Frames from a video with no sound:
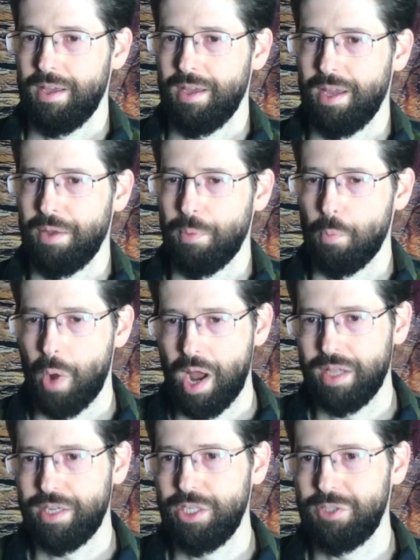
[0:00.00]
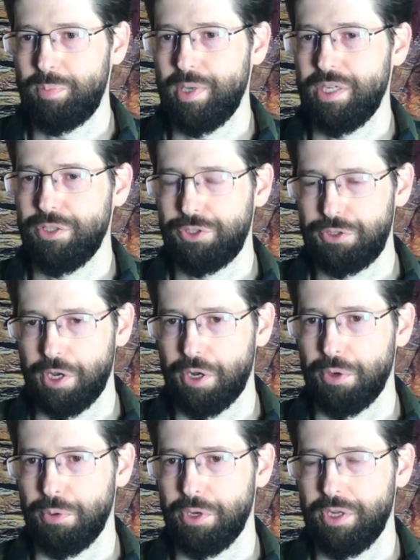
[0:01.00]
And while he's being
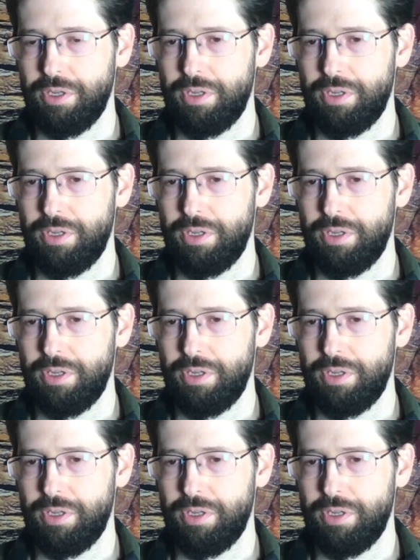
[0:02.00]
stoned,